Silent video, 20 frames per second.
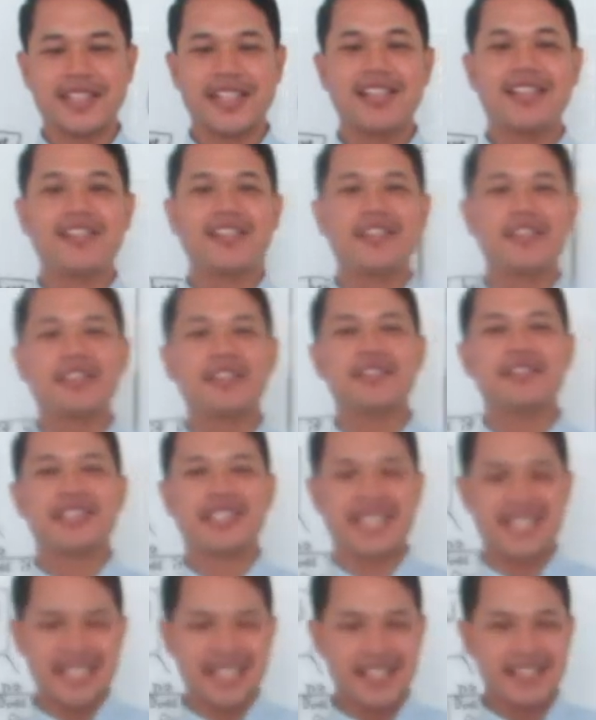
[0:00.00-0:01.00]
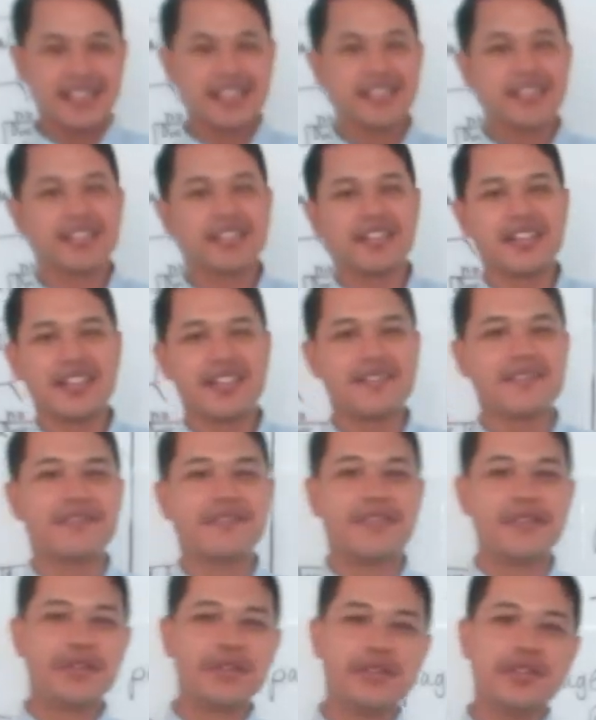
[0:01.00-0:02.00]
Hello again, grade
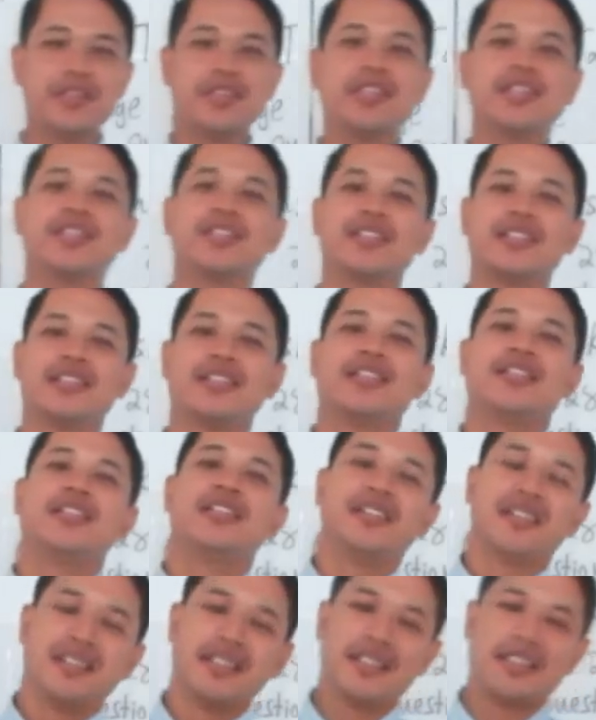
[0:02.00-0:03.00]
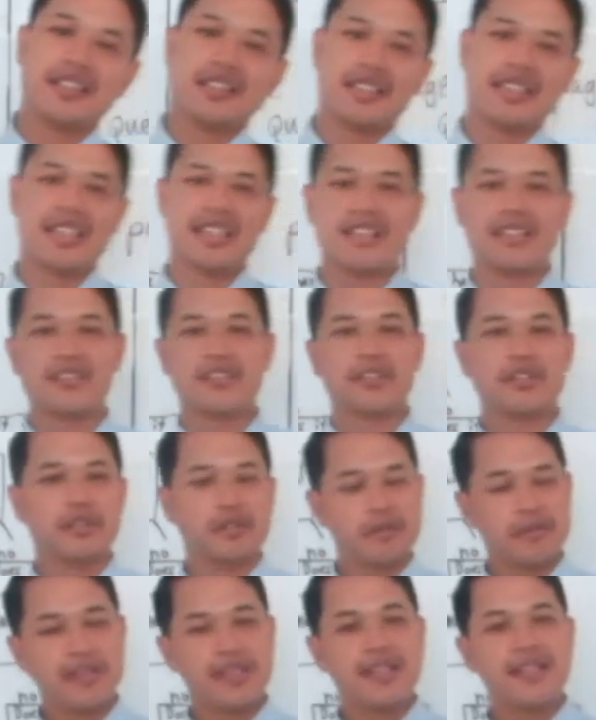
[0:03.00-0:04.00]
4. As
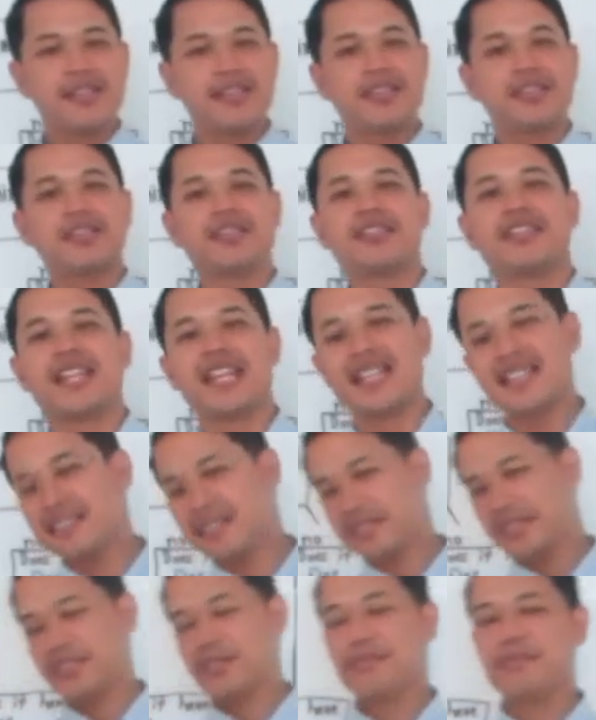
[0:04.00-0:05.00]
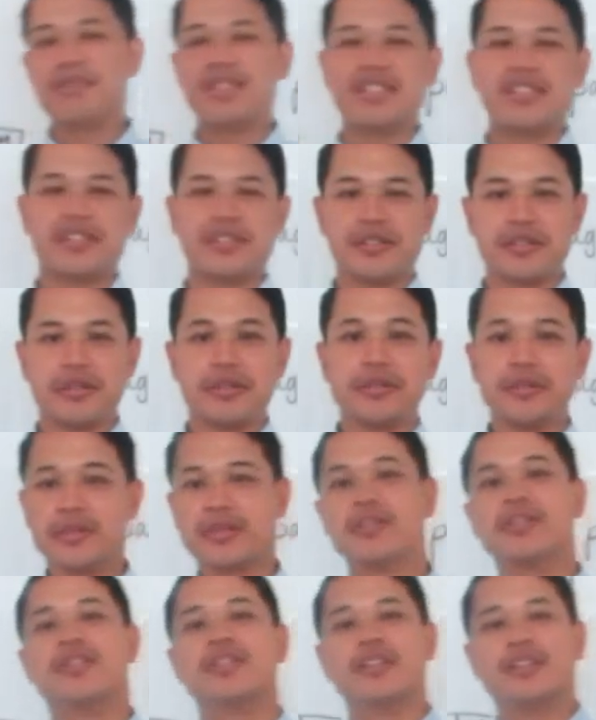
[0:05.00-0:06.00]
always, nice to meet you.
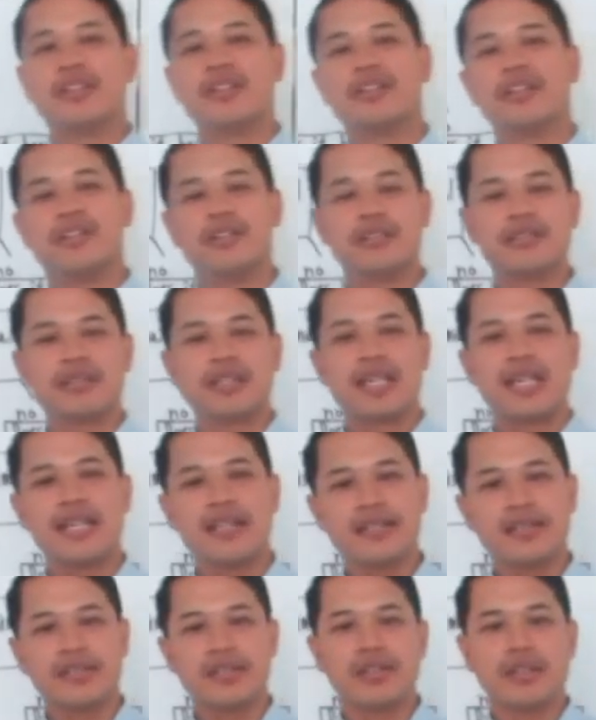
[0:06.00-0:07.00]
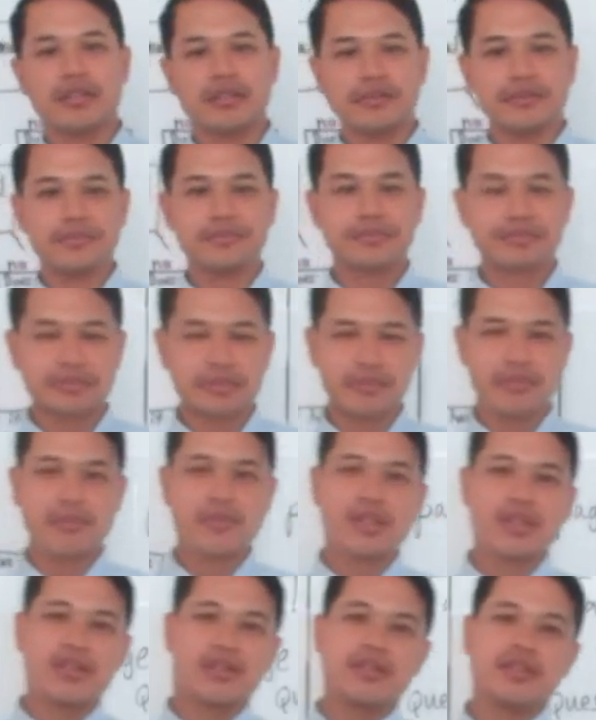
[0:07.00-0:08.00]
Okay, so
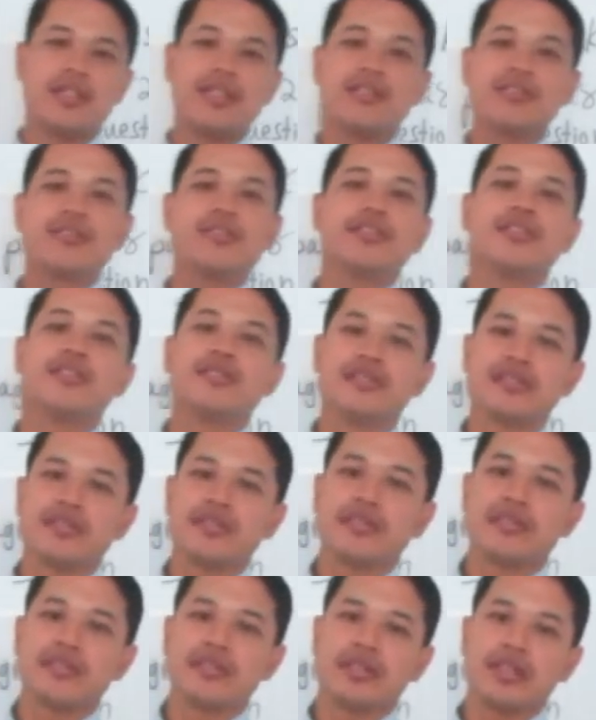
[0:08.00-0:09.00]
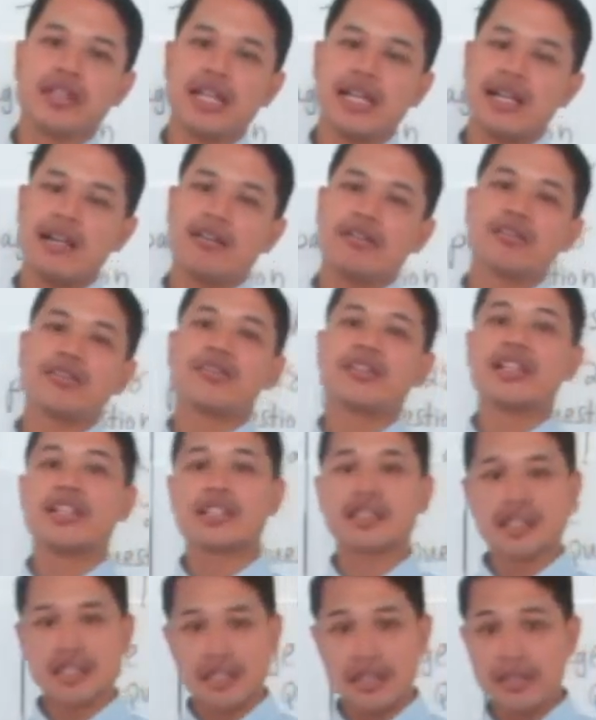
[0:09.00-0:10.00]
this is our
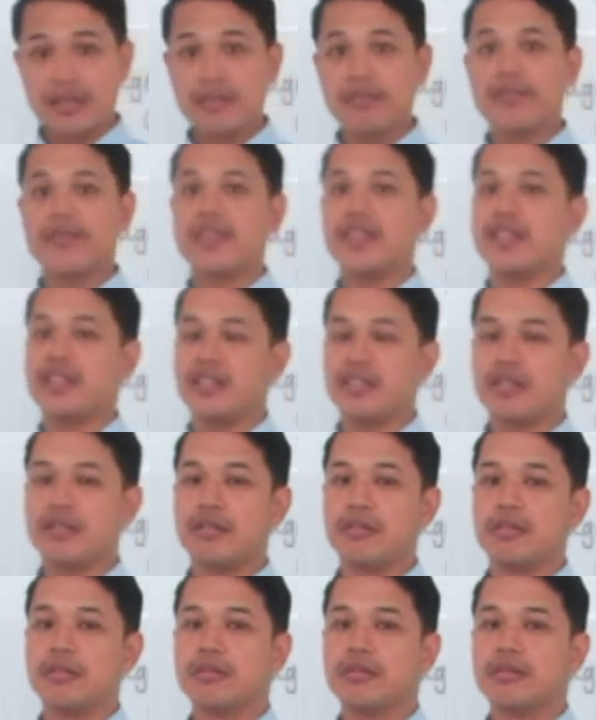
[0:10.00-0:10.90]
second video.